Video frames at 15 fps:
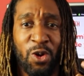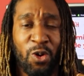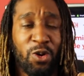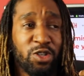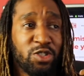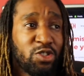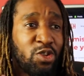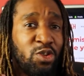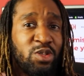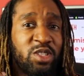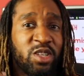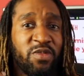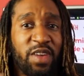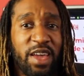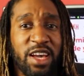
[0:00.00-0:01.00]
or
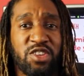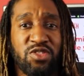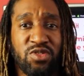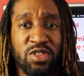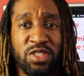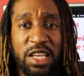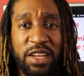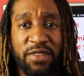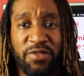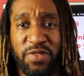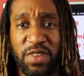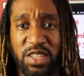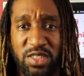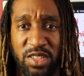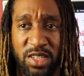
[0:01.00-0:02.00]
exclusive extras and
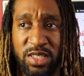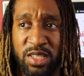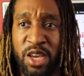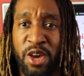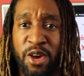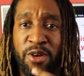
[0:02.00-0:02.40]
features,